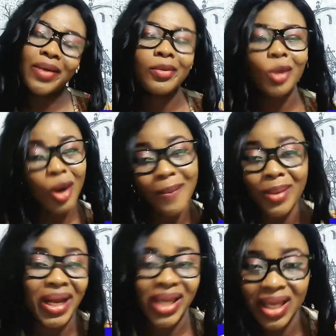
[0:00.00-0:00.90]
won't come
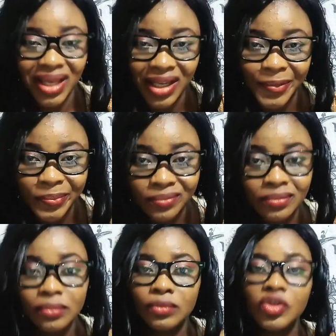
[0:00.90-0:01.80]
back again.
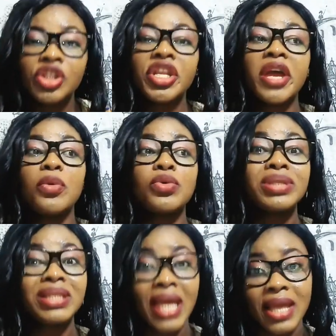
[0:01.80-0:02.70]
They will
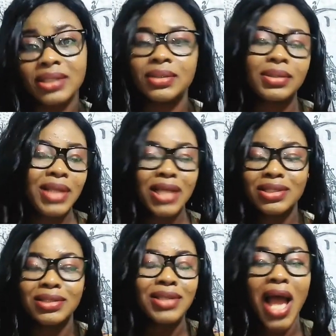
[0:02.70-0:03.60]
said
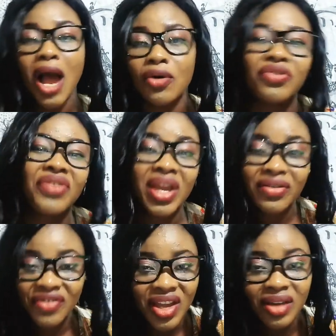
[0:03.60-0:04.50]
that is how
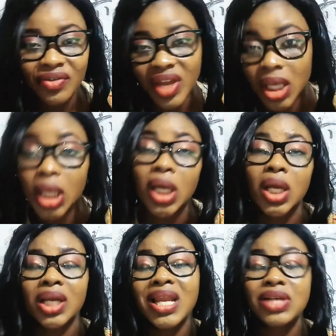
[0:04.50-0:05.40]
fake
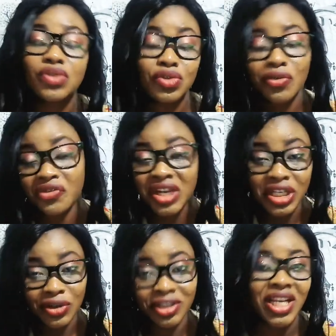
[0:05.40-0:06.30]
now so
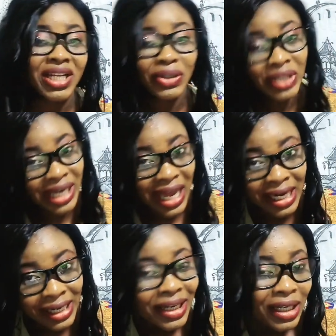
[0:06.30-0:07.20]
fake your channel they
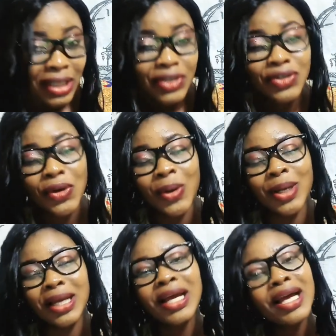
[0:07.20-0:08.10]
carry. So
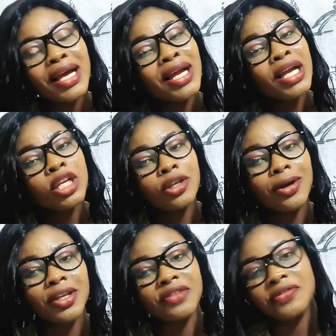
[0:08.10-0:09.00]

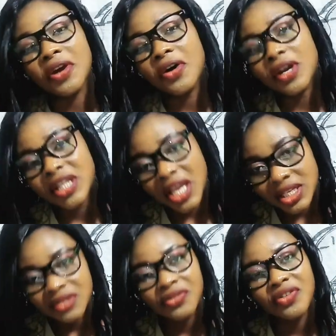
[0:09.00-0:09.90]
don't give your
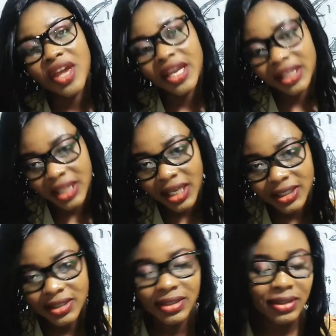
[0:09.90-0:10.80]
audience fake
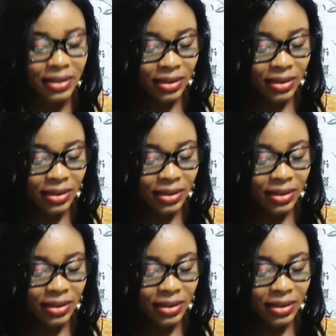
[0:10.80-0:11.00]
things